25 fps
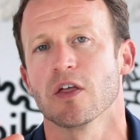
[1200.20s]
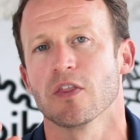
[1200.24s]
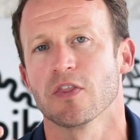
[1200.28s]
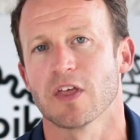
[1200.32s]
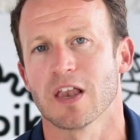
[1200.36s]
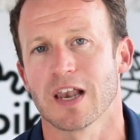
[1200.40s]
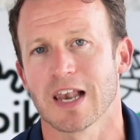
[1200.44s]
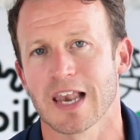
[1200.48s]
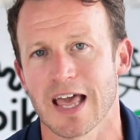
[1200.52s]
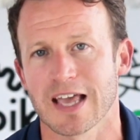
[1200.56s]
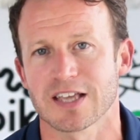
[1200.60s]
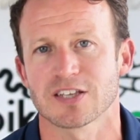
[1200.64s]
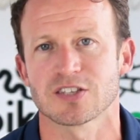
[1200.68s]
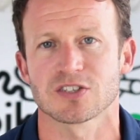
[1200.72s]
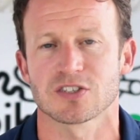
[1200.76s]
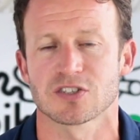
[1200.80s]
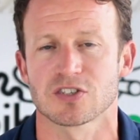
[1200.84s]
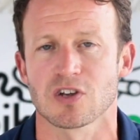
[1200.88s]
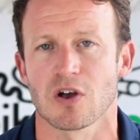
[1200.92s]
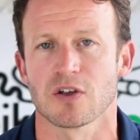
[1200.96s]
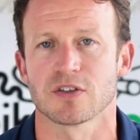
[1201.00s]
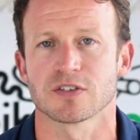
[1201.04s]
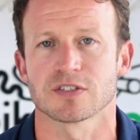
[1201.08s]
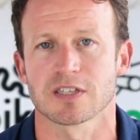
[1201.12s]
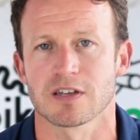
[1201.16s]
the less
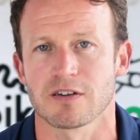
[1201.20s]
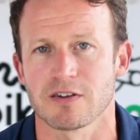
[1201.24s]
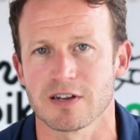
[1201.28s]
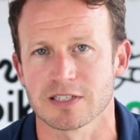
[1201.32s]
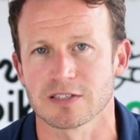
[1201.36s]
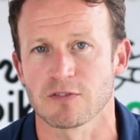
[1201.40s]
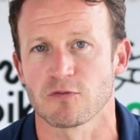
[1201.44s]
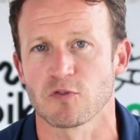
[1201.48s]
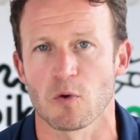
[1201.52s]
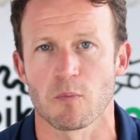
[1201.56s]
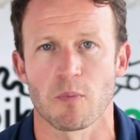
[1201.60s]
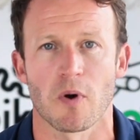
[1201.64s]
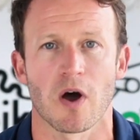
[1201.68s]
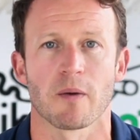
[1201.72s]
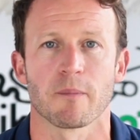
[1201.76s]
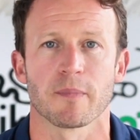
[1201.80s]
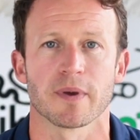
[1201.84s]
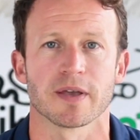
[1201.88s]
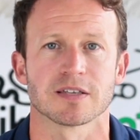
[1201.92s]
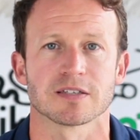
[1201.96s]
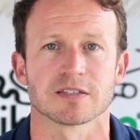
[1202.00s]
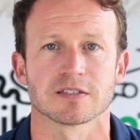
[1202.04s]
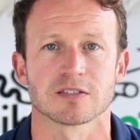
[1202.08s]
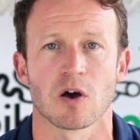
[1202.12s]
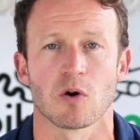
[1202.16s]
chance there is of your bike
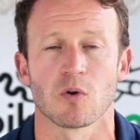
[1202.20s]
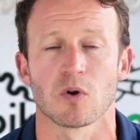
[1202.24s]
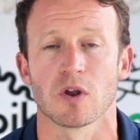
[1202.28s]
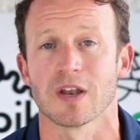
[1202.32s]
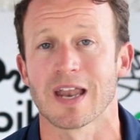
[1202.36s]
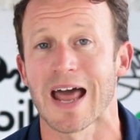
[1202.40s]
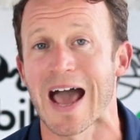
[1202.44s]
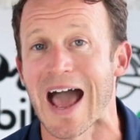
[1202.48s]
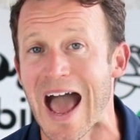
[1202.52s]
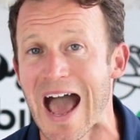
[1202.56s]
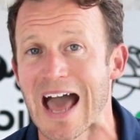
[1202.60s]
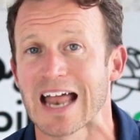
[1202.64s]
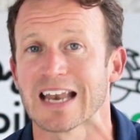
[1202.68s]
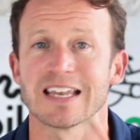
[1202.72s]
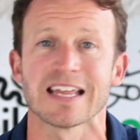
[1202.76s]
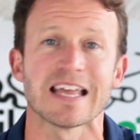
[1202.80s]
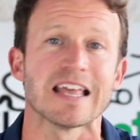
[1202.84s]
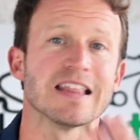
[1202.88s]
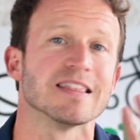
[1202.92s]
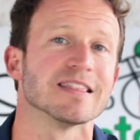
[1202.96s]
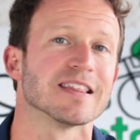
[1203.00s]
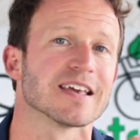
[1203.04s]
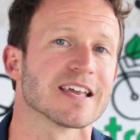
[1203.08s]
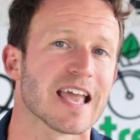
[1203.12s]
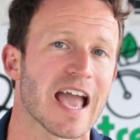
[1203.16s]
being stolen. And
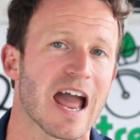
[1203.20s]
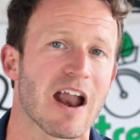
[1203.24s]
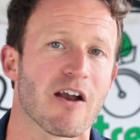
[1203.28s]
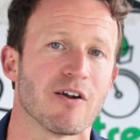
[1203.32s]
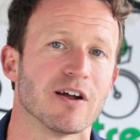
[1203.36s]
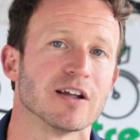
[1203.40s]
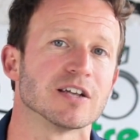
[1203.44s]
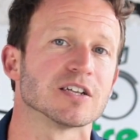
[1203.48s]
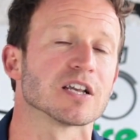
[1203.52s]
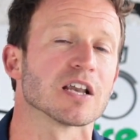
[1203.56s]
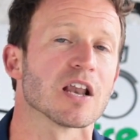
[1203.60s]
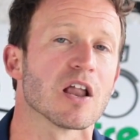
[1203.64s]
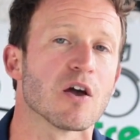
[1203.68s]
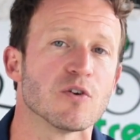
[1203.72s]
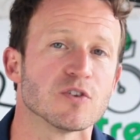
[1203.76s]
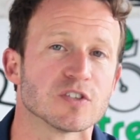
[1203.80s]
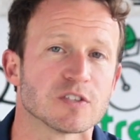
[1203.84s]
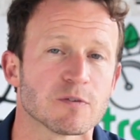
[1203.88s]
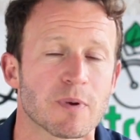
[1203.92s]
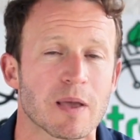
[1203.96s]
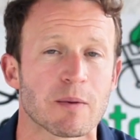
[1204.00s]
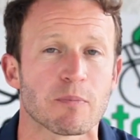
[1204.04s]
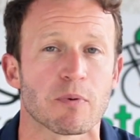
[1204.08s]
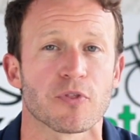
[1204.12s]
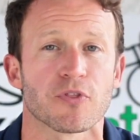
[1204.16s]
in the garage, loads
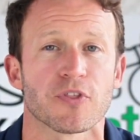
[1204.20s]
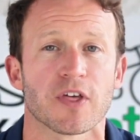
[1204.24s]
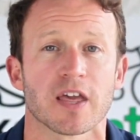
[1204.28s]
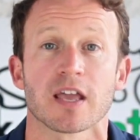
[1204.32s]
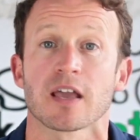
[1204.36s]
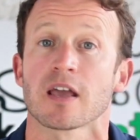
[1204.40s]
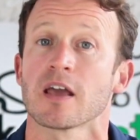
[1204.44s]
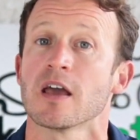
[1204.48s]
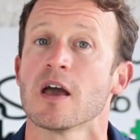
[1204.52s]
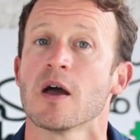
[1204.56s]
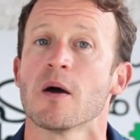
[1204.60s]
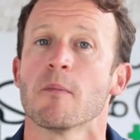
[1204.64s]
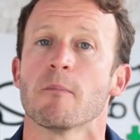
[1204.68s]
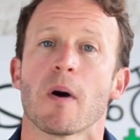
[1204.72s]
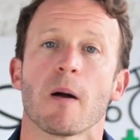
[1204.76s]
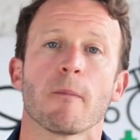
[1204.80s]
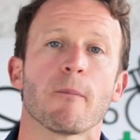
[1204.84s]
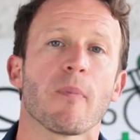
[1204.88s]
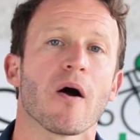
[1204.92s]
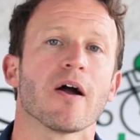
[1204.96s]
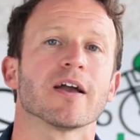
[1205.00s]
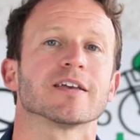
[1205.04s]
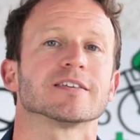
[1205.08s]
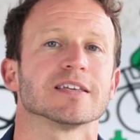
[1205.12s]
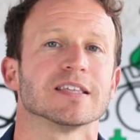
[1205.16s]
of people think, my
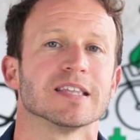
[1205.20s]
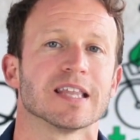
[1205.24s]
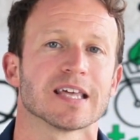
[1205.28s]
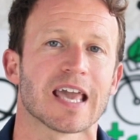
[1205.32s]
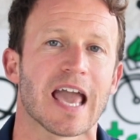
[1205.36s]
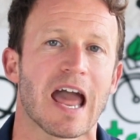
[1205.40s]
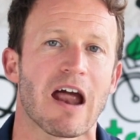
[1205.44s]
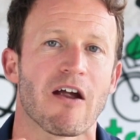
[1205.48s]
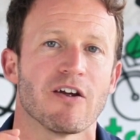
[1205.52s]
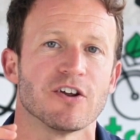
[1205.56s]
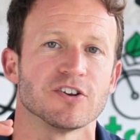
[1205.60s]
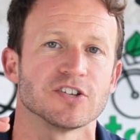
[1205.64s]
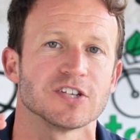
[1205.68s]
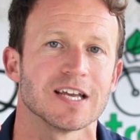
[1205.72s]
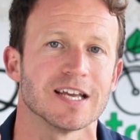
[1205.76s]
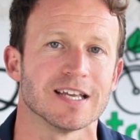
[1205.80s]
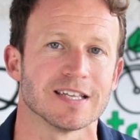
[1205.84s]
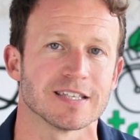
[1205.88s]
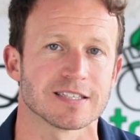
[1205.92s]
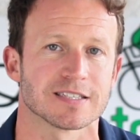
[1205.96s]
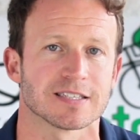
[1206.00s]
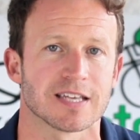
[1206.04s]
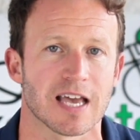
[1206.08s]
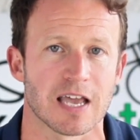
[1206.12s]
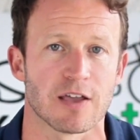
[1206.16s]
bike's in the garage,
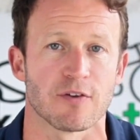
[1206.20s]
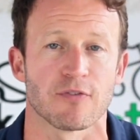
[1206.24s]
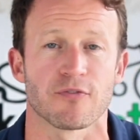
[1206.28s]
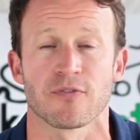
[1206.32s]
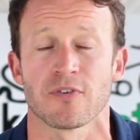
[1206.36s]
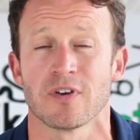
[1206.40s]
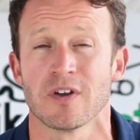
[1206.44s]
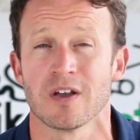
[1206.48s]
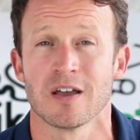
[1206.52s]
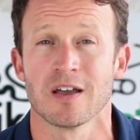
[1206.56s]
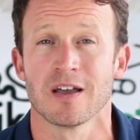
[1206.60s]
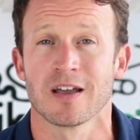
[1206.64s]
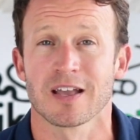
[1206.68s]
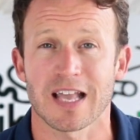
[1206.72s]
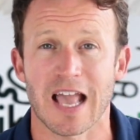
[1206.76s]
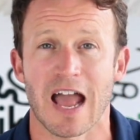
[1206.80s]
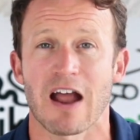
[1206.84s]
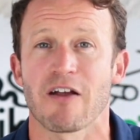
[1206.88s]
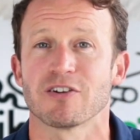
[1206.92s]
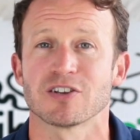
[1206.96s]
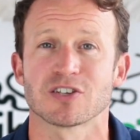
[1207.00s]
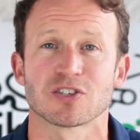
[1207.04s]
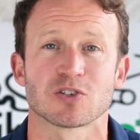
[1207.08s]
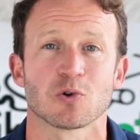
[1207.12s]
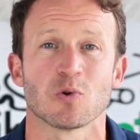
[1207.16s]
it's safe.
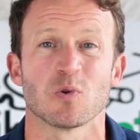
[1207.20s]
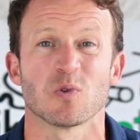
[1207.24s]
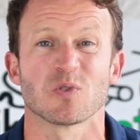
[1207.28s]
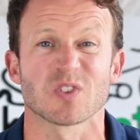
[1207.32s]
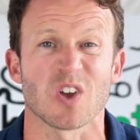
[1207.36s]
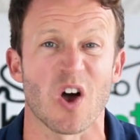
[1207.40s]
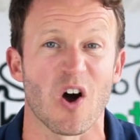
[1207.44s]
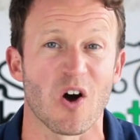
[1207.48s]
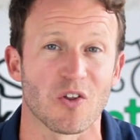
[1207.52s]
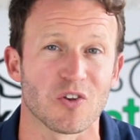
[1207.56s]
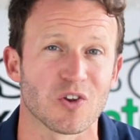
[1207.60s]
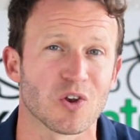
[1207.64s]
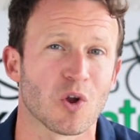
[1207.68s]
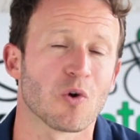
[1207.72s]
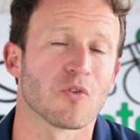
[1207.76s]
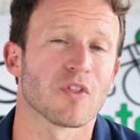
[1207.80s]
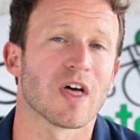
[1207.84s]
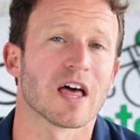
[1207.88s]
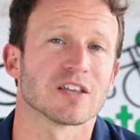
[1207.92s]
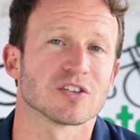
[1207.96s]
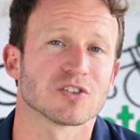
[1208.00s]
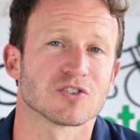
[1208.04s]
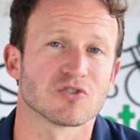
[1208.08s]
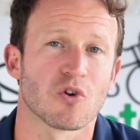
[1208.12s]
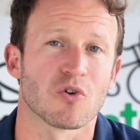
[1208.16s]
Garage doors are not
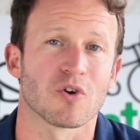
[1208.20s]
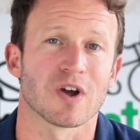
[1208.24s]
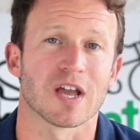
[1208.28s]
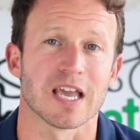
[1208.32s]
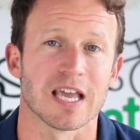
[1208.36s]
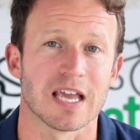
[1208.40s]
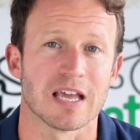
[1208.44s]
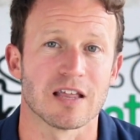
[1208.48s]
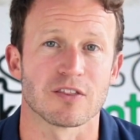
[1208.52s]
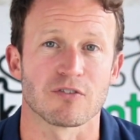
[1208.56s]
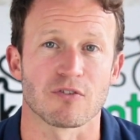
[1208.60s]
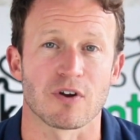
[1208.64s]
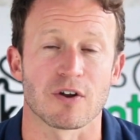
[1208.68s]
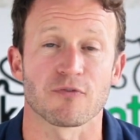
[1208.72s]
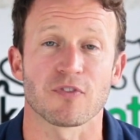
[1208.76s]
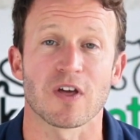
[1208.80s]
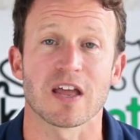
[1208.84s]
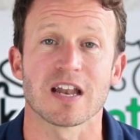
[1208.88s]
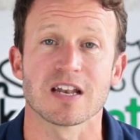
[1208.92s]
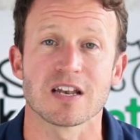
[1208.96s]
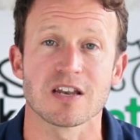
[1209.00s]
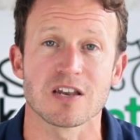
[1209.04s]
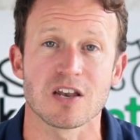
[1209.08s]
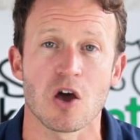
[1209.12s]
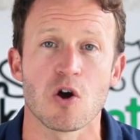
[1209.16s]
that strong either. If they
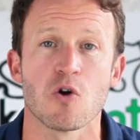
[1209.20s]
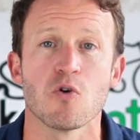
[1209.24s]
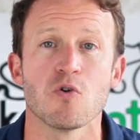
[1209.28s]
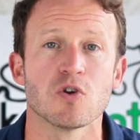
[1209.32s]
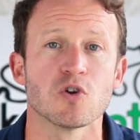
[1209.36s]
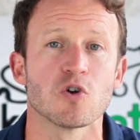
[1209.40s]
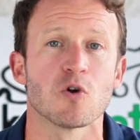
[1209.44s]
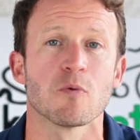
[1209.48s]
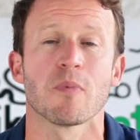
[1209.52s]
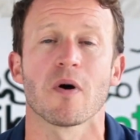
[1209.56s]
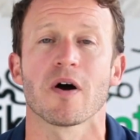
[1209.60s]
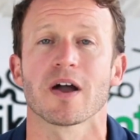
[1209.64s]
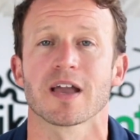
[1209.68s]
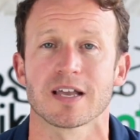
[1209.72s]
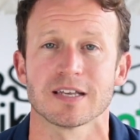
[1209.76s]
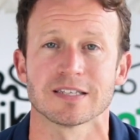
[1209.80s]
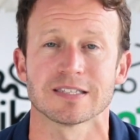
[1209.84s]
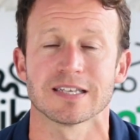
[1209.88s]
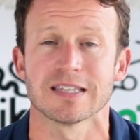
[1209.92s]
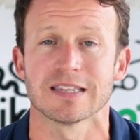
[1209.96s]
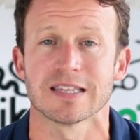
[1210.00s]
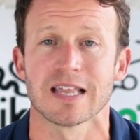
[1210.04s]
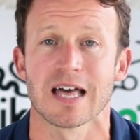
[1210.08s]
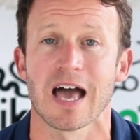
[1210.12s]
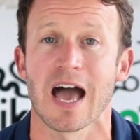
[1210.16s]
know your bike is
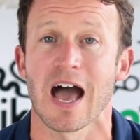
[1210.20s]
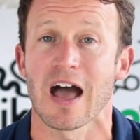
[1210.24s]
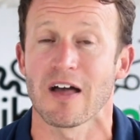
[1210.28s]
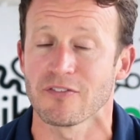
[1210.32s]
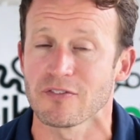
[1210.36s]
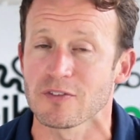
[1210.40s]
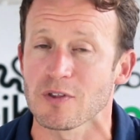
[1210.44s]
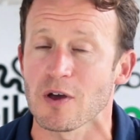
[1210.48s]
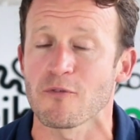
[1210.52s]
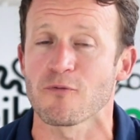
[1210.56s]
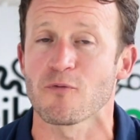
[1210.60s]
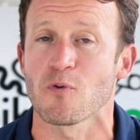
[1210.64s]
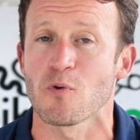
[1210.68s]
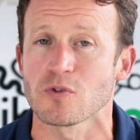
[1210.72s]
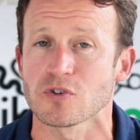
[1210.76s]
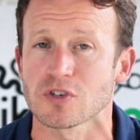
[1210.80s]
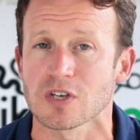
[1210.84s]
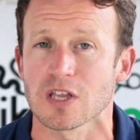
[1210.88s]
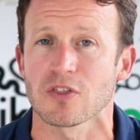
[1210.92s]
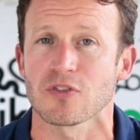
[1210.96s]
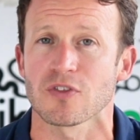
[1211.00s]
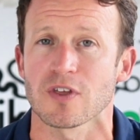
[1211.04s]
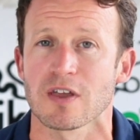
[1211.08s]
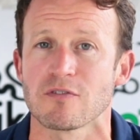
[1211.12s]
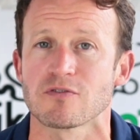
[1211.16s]
in there, and
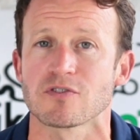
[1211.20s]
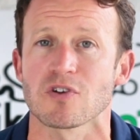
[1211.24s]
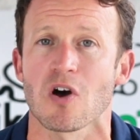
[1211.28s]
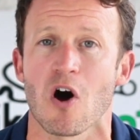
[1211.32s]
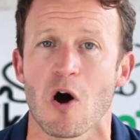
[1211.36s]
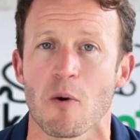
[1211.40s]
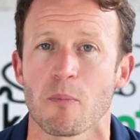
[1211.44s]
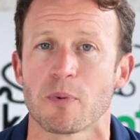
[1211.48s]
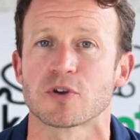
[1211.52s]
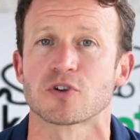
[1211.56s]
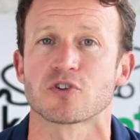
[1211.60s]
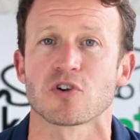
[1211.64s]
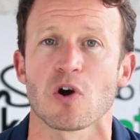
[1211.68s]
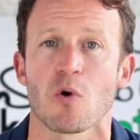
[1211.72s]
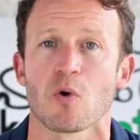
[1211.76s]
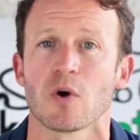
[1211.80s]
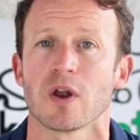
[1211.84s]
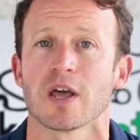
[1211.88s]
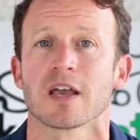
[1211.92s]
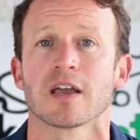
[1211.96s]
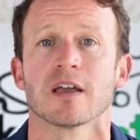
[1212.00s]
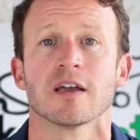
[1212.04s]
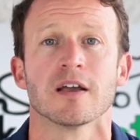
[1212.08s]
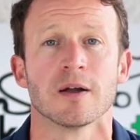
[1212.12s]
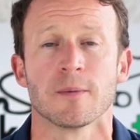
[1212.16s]
unfortunately thieves are
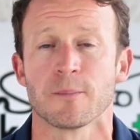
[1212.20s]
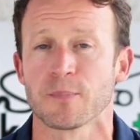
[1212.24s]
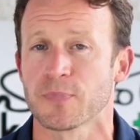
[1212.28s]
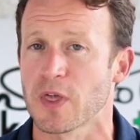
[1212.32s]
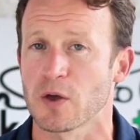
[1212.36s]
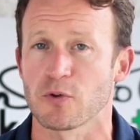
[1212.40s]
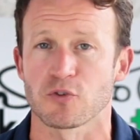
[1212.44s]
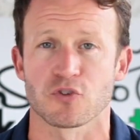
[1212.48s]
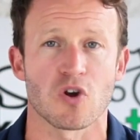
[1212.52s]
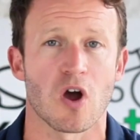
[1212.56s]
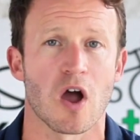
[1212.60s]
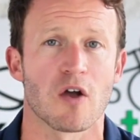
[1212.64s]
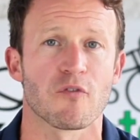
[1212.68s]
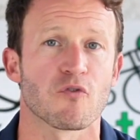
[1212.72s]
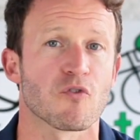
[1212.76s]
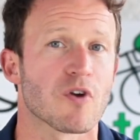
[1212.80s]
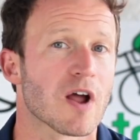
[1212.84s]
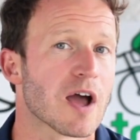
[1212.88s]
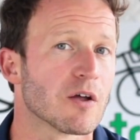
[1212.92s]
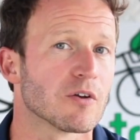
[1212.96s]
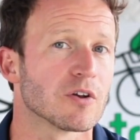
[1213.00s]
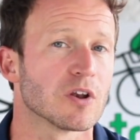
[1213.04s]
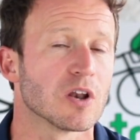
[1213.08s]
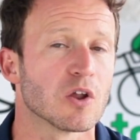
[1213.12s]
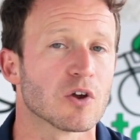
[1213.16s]
patrolling, they'll drive
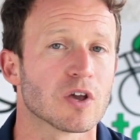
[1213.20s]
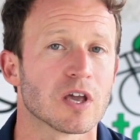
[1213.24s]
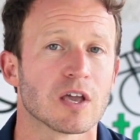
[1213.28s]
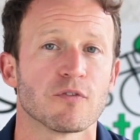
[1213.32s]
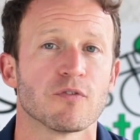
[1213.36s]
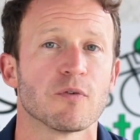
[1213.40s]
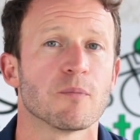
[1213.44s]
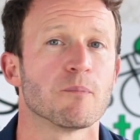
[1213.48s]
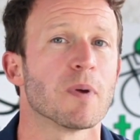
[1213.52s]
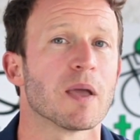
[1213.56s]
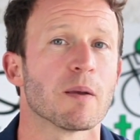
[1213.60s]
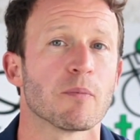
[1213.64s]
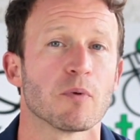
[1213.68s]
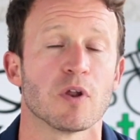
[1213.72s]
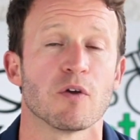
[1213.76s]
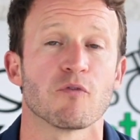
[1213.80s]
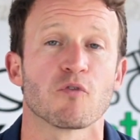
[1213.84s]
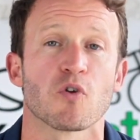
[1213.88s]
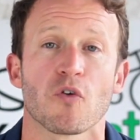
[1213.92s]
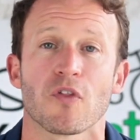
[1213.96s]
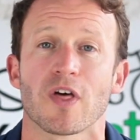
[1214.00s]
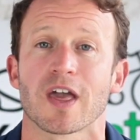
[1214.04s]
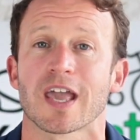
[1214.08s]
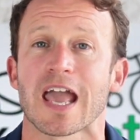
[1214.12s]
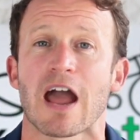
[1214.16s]
around looking for people who've
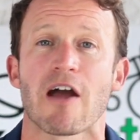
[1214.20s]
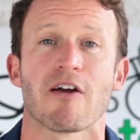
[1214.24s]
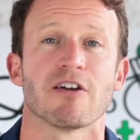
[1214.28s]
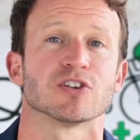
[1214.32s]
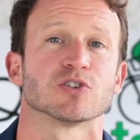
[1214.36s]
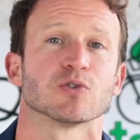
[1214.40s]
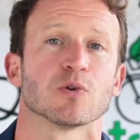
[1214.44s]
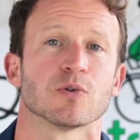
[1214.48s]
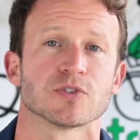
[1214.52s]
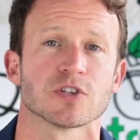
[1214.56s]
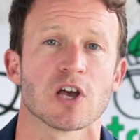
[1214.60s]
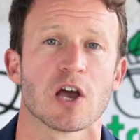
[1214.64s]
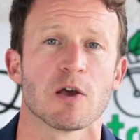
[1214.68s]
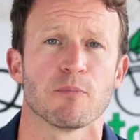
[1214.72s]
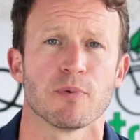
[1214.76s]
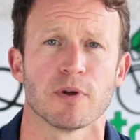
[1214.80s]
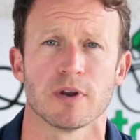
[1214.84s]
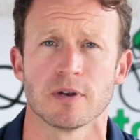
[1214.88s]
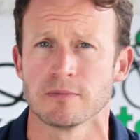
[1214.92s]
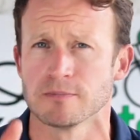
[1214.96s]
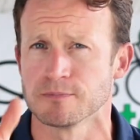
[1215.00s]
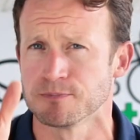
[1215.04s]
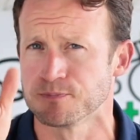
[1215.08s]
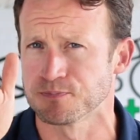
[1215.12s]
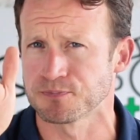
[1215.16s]
got their garage doors
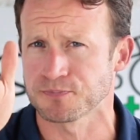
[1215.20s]
open,